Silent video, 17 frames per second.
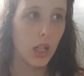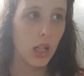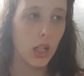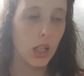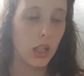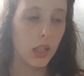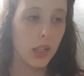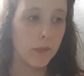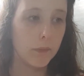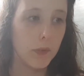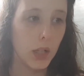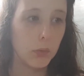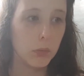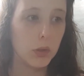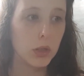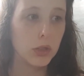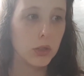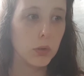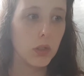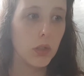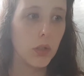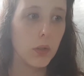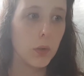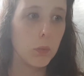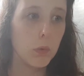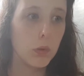
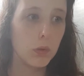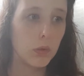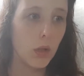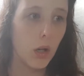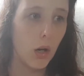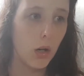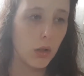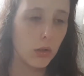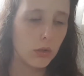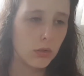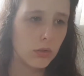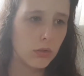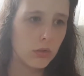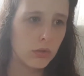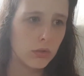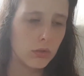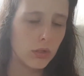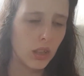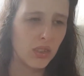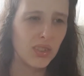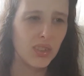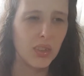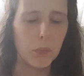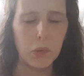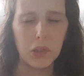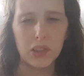the one on, I
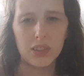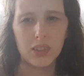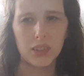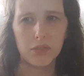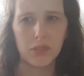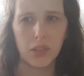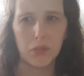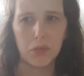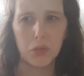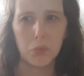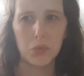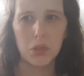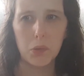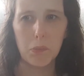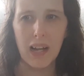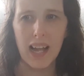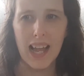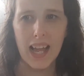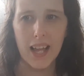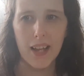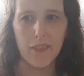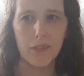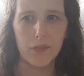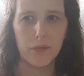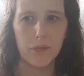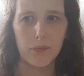don't know, because if I've done one on my
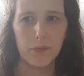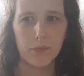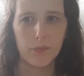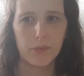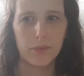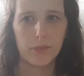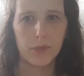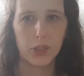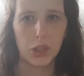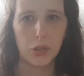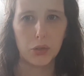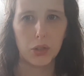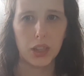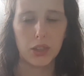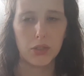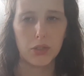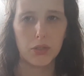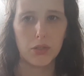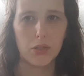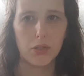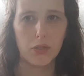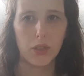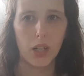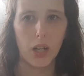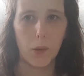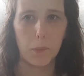head in
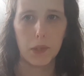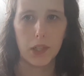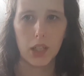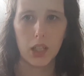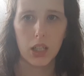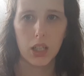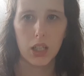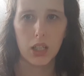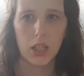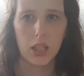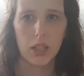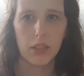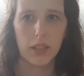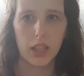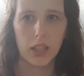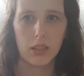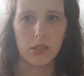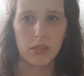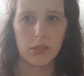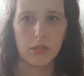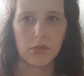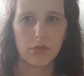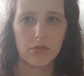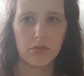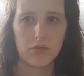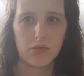Instagram,
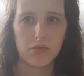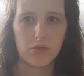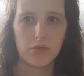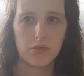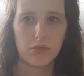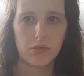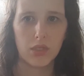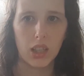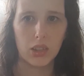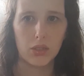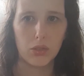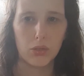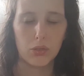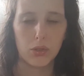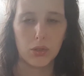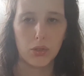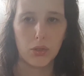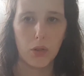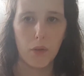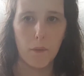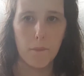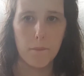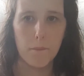then I don't know.